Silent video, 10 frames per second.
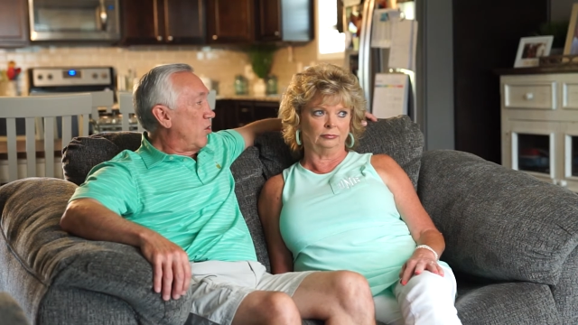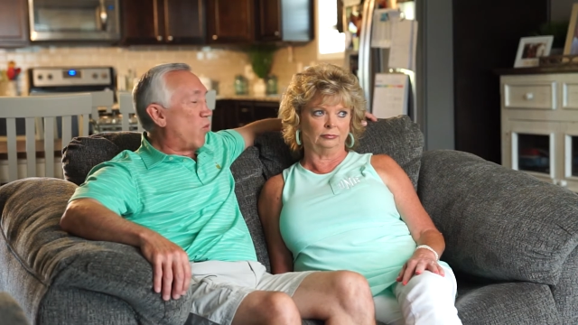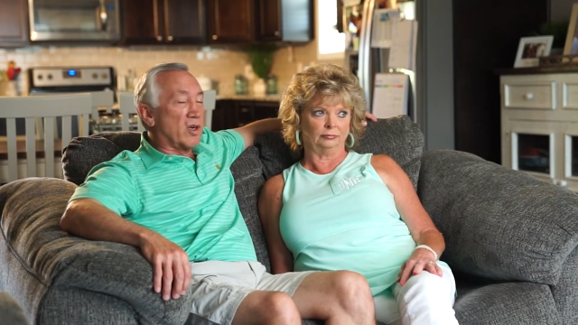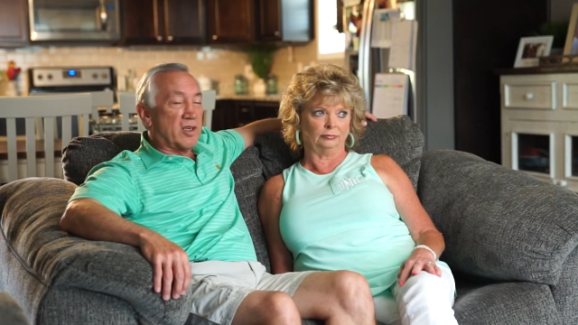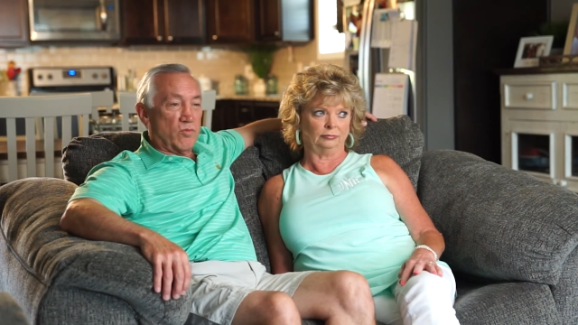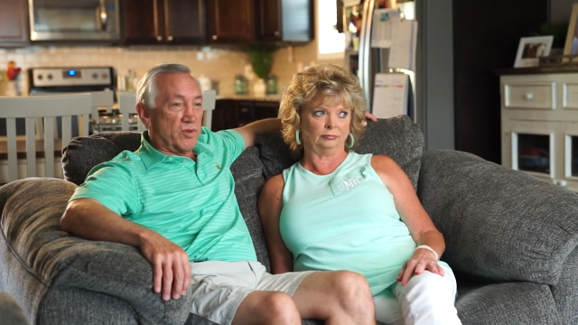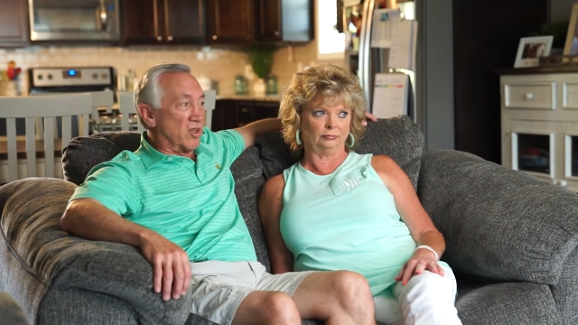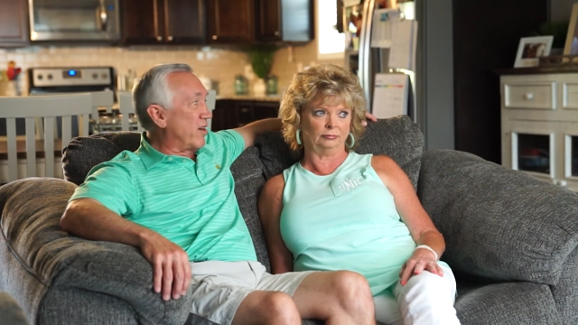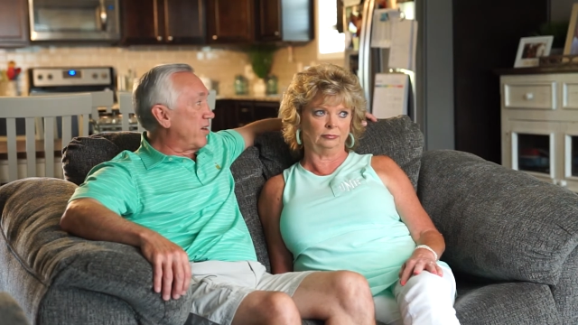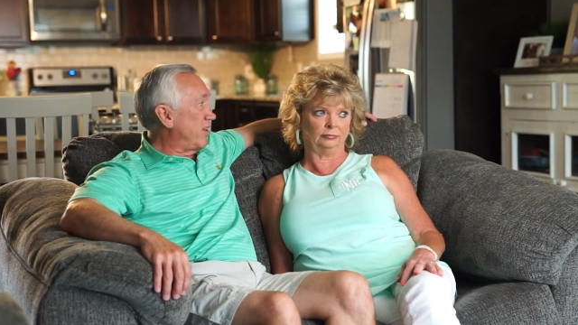Speaker 1: working with
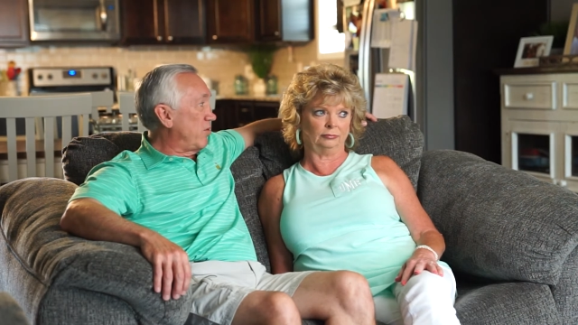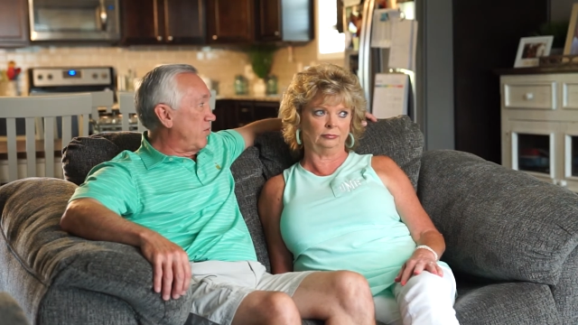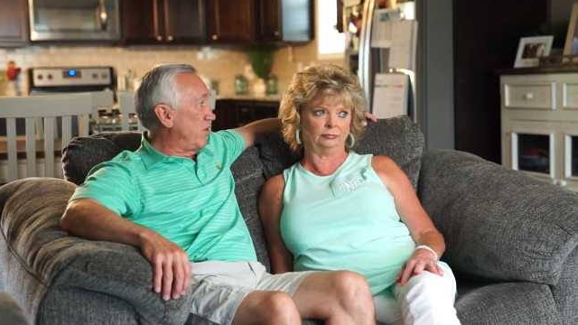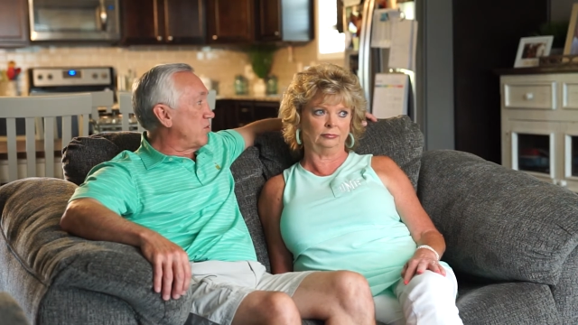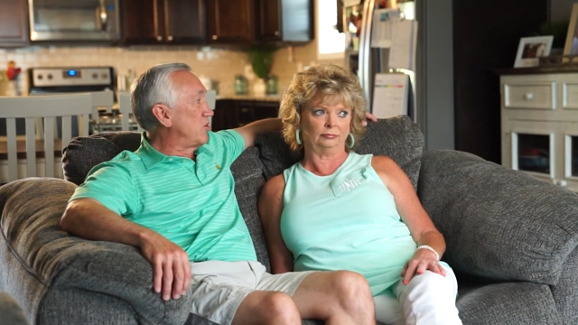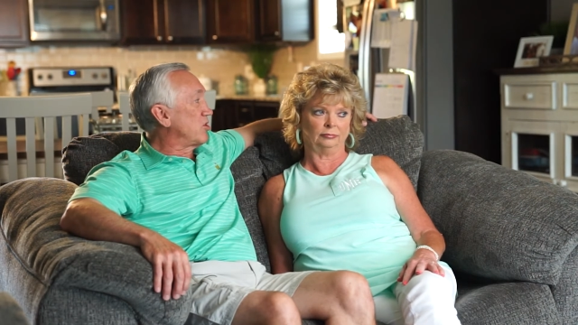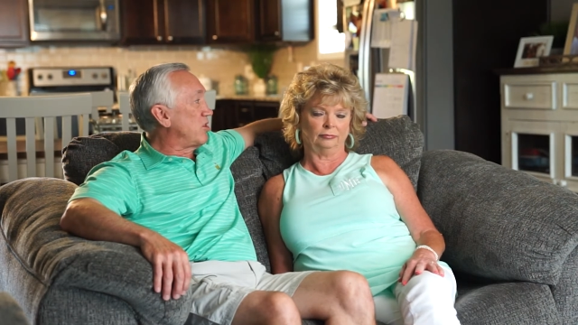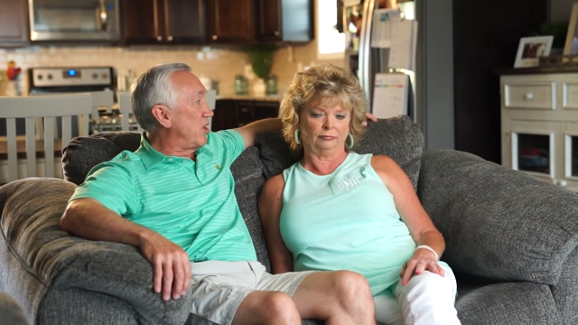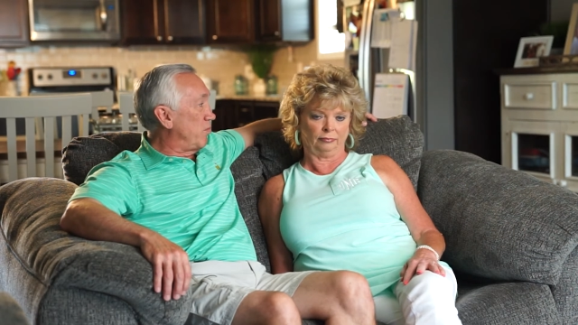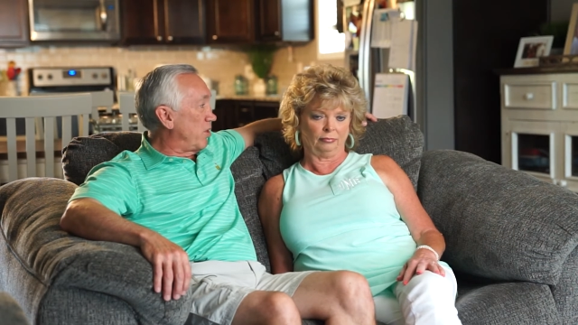Garrett, it, it, was just
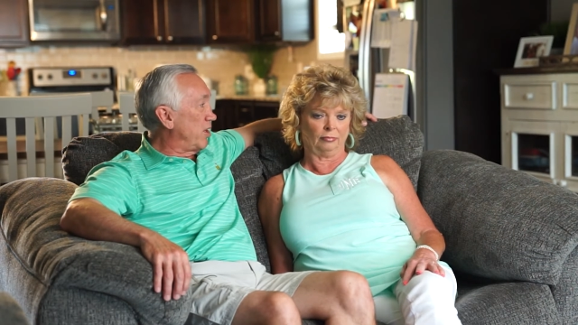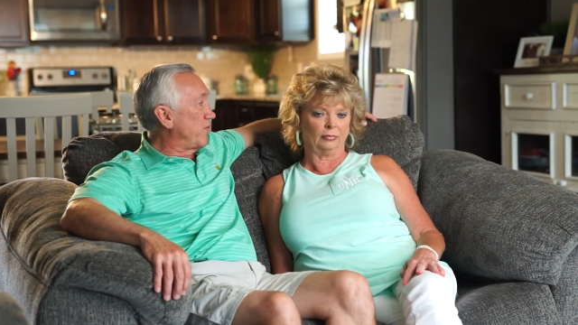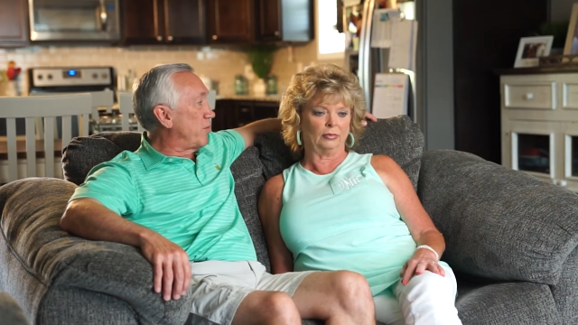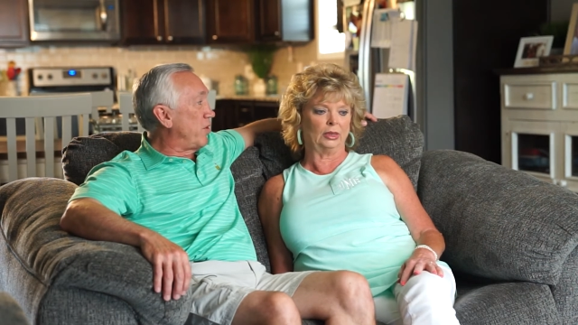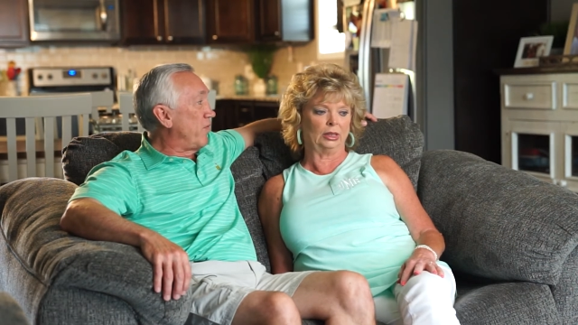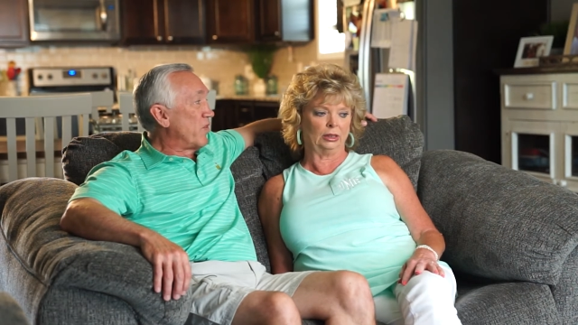unbelievable.